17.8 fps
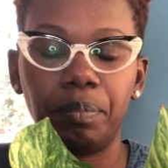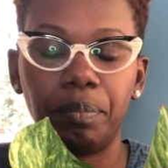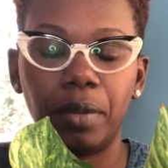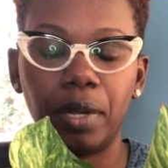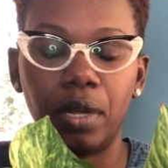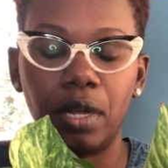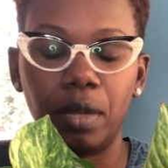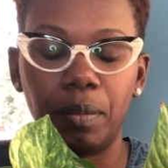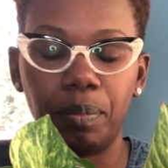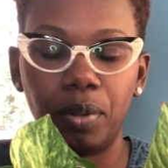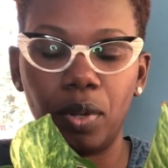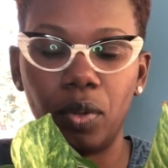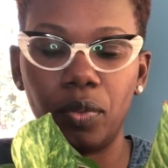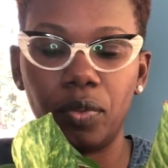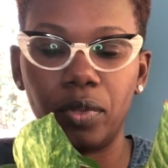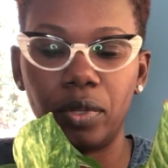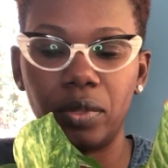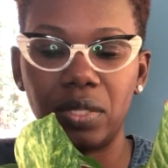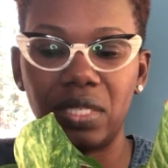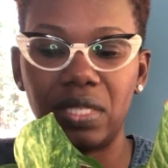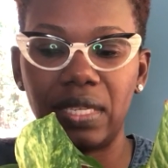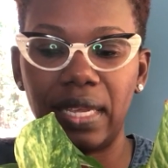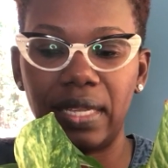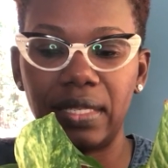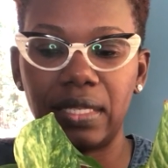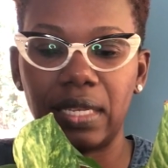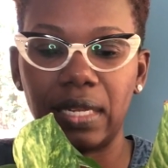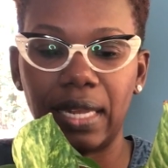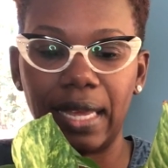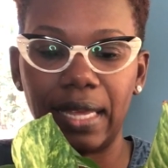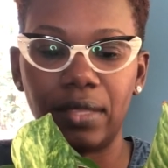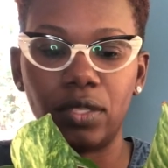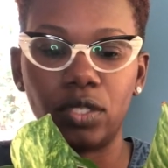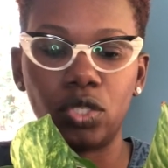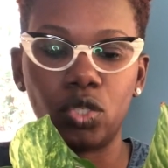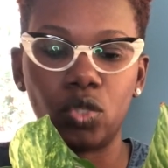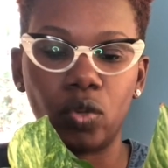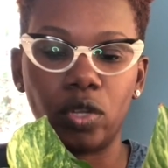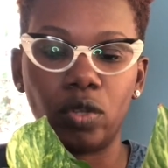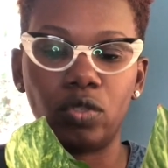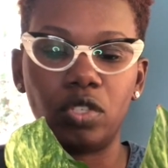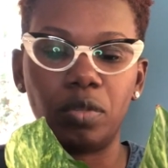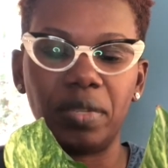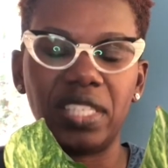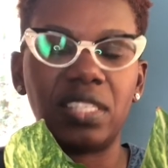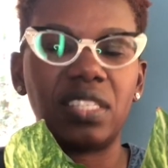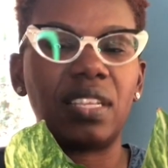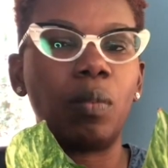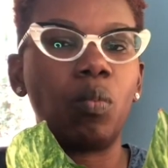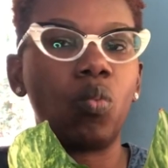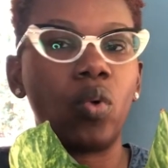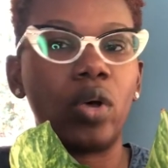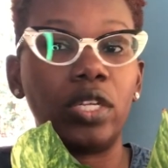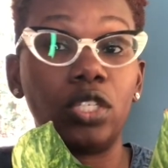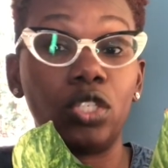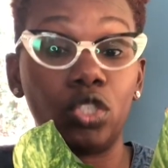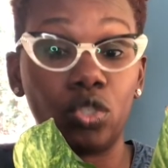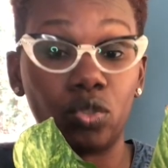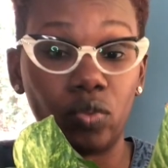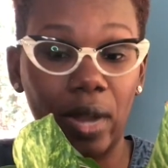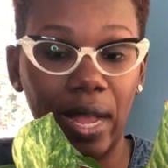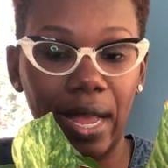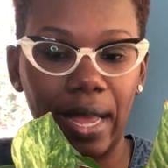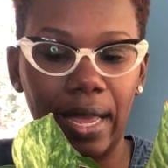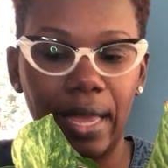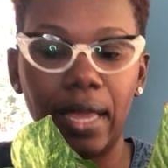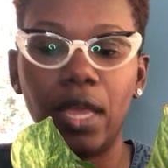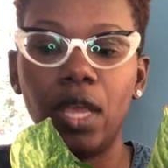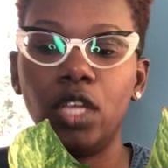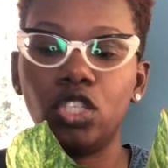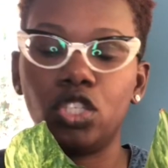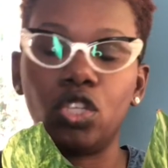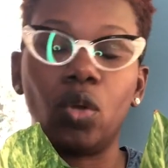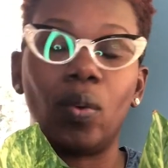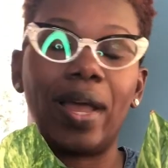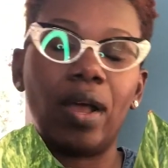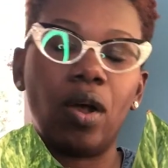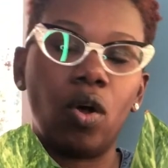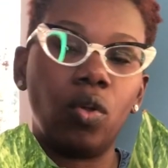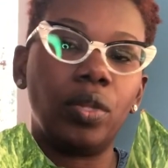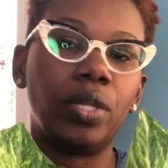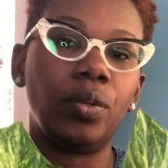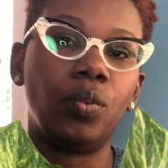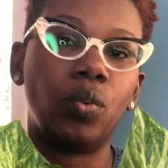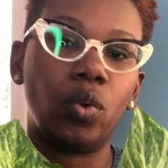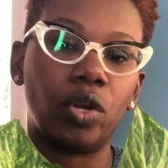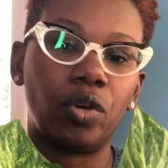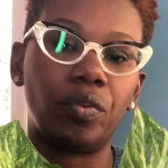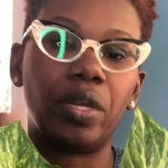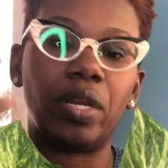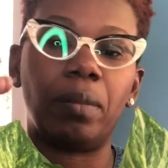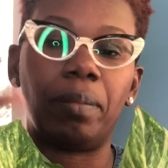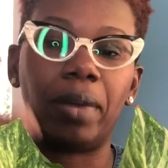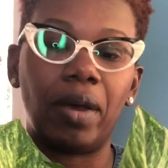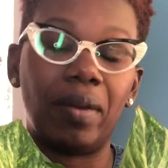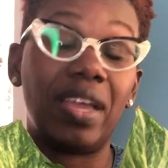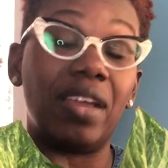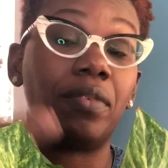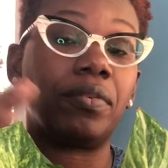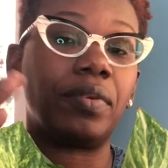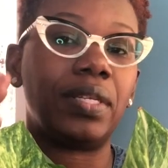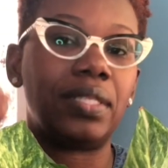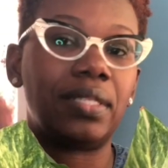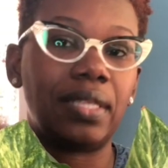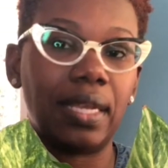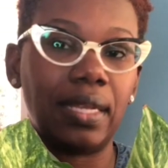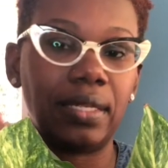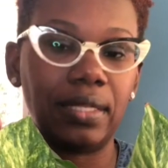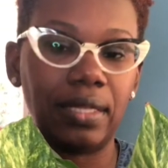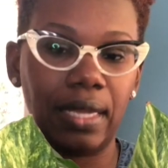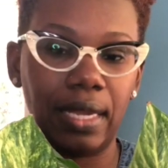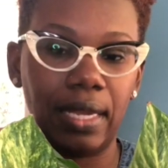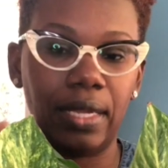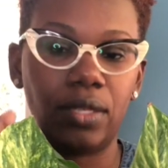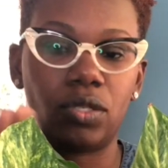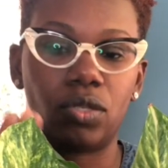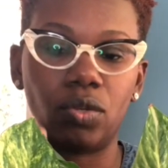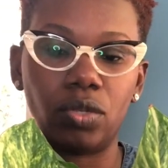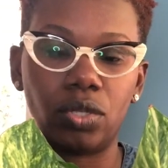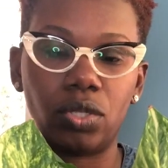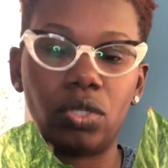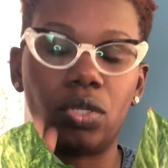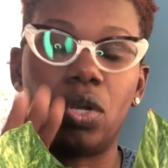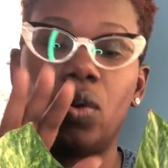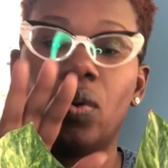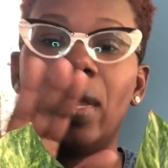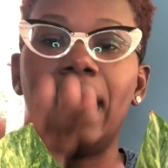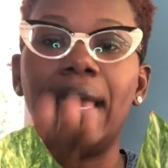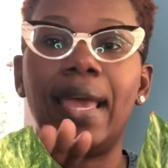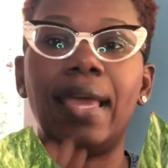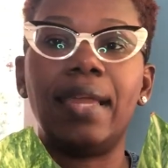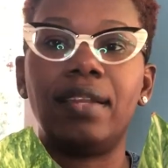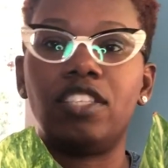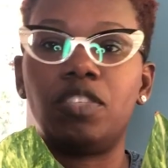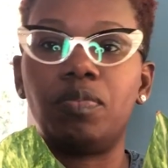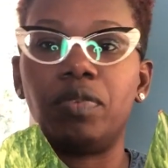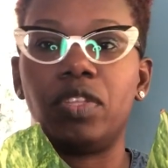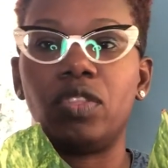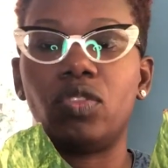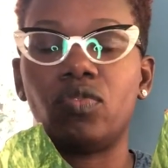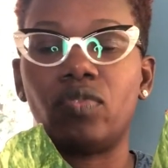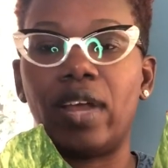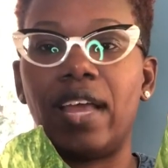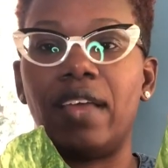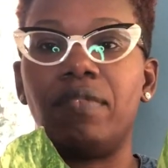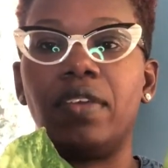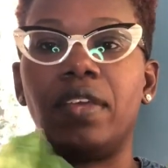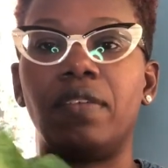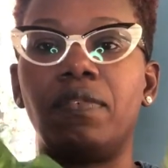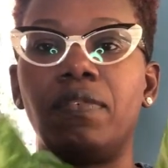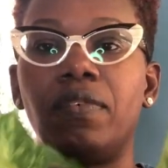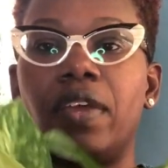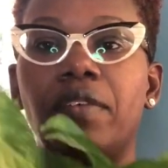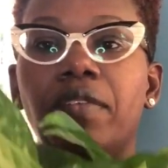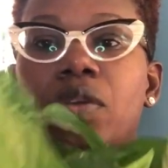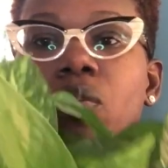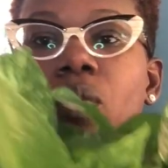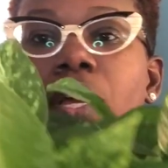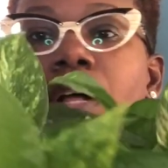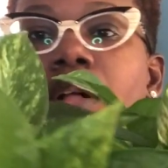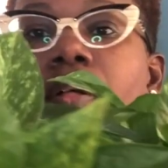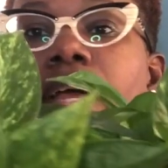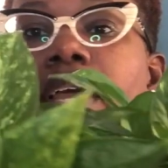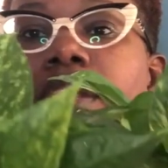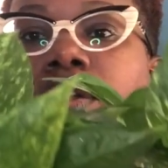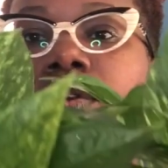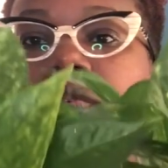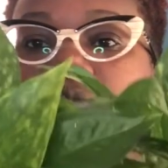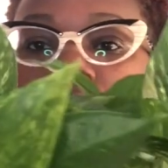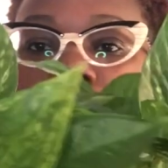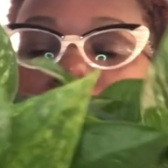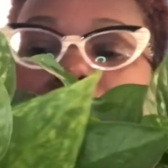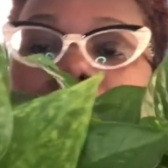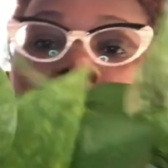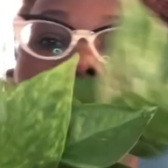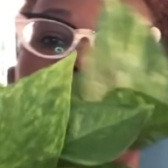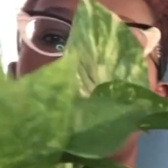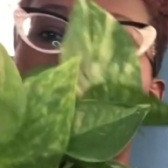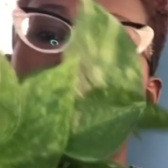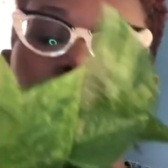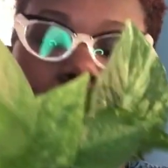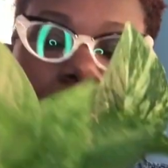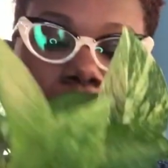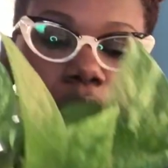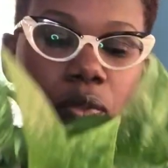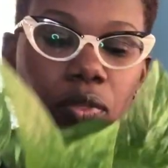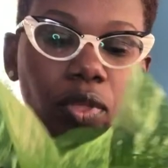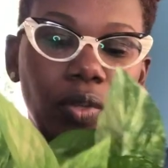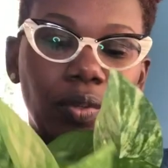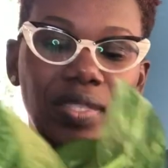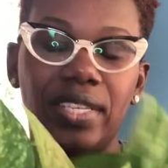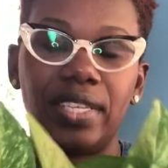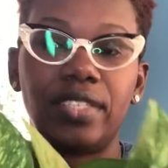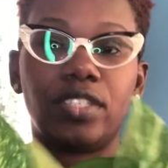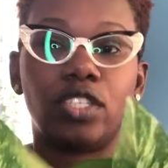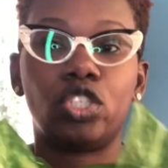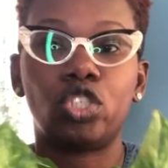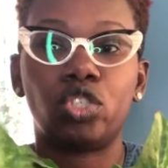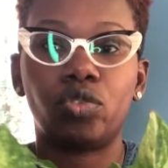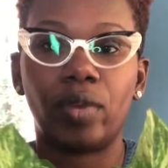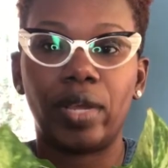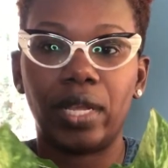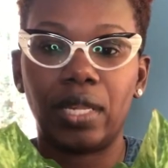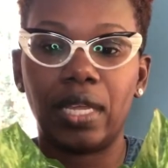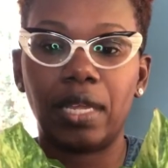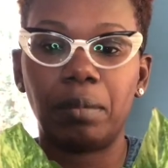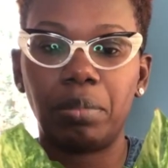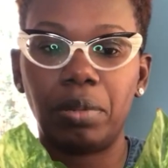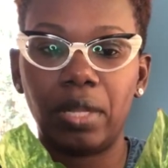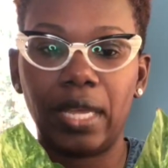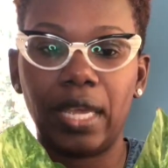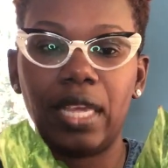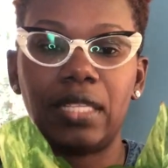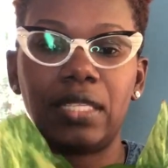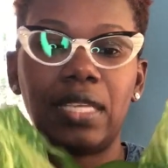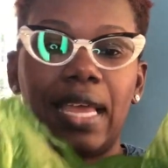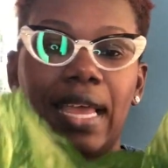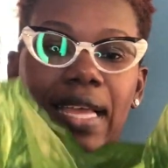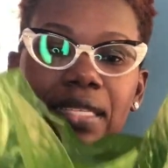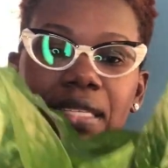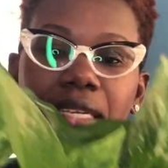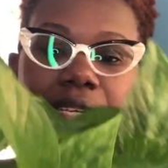pothos tend to like the soil to be somewhat dry, so I only water it about every 10 days or so, and it's been thriving very well and growing. Now, a pothos is a trailing plant. As it